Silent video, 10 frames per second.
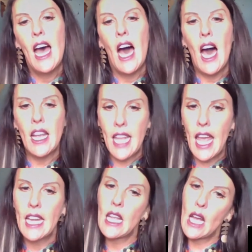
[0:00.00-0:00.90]

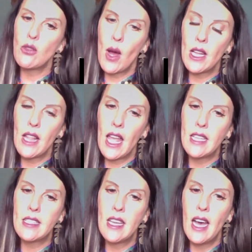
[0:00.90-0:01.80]
Again,
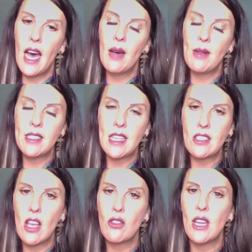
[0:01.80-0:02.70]
Gondwanaland is at the
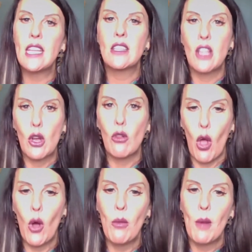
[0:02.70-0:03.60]
southern end of the
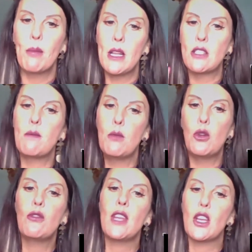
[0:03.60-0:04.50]
globe, but it's
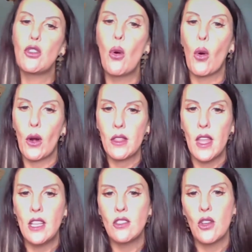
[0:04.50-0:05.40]
moving north.
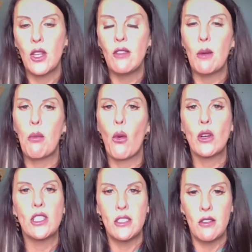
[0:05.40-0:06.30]
And so even
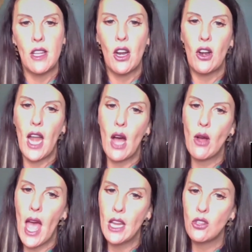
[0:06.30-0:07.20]
portions of it are now
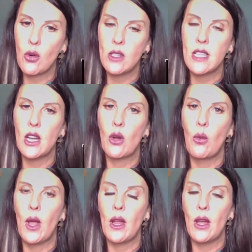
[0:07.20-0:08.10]
headed towards that
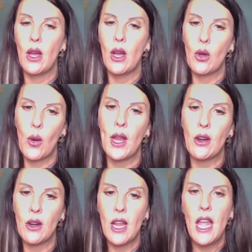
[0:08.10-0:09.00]

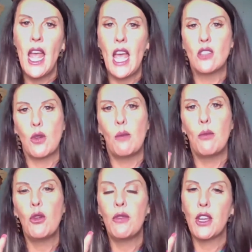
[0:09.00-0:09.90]
equator as we're
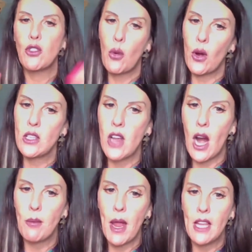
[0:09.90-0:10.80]
moving towards
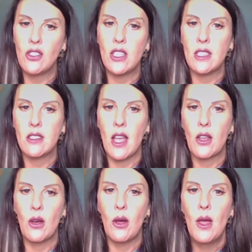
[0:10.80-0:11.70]
our Pangea
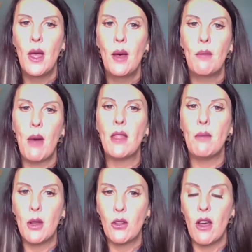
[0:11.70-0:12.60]
cycle by the
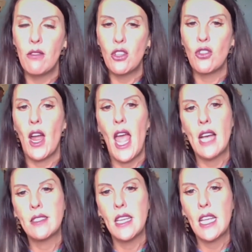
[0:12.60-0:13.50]
middle of the
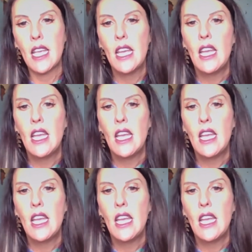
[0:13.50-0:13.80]
Triassic.